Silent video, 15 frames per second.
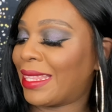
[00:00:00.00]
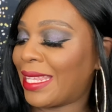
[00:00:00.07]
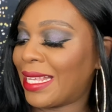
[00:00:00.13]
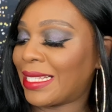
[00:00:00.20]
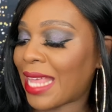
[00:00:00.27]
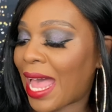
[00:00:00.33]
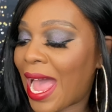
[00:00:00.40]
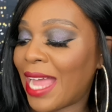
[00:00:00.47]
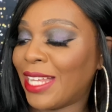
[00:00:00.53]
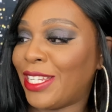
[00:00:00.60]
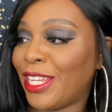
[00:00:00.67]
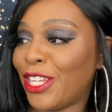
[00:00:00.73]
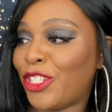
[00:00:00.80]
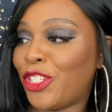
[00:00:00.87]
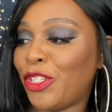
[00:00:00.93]
this. I
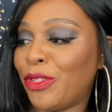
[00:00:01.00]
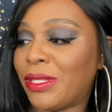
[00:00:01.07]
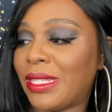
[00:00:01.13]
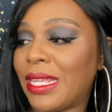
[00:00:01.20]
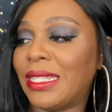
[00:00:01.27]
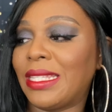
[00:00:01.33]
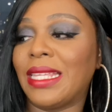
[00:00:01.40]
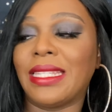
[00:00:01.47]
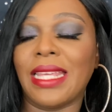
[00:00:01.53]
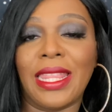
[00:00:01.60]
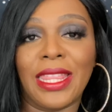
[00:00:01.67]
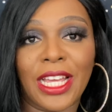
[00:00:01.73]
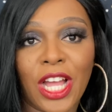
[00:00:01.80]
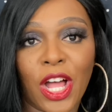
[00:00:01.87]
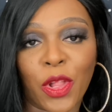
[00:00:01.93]
did choose this. It's in
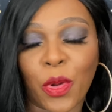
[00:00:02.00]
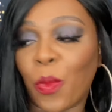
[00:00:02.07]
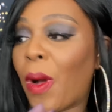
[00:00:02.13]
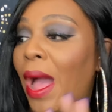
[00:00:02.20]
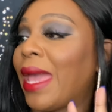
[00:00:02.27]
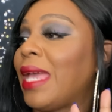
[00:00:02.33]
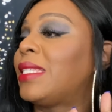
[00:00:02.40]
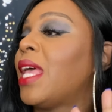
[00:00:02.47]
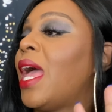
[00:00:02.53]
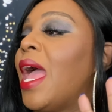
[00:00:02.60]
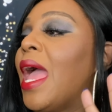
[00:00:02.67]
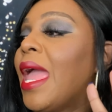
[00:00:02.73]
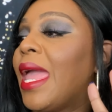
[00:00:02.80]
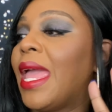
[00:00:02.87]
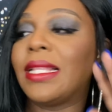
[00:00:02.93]
the color white.
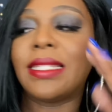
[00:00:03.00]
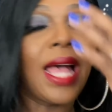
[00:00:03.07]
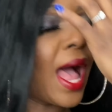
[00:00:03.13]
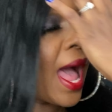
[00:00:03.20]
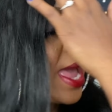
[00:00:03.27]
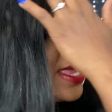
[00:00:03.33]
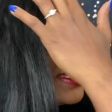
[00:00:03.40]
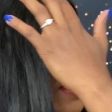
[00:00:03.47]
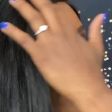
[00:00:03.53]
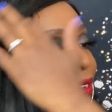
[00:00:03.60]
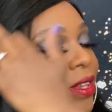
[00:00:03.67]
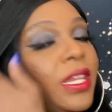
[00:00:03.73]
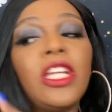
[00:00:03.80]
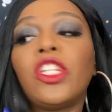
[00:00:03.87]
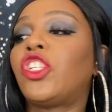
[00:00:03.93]
It's high
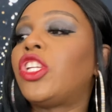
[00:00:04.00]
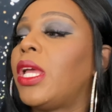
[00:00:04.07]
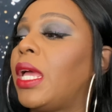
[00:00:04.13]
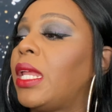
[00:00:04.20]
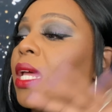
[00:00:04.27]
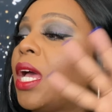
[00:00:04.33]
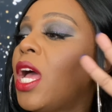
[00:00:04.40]
definition,